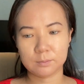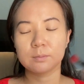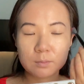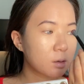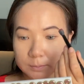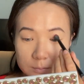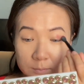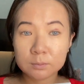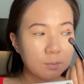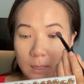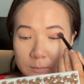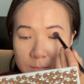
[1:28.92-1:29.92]
the eyes,
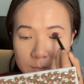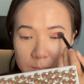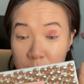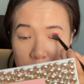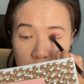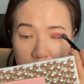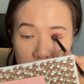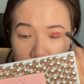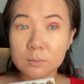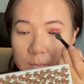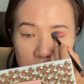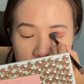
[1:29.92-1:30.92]
it is really easy
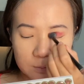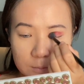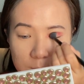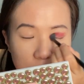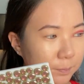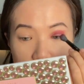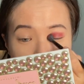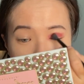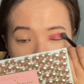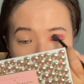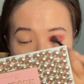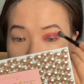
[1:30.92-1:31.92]
because it's just
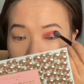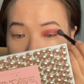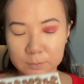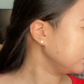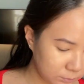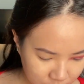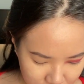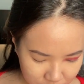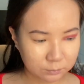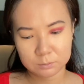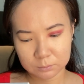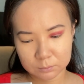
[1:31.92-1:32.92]
a one color eye
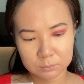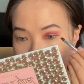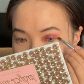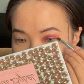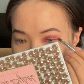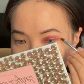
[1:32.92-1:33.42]
look on each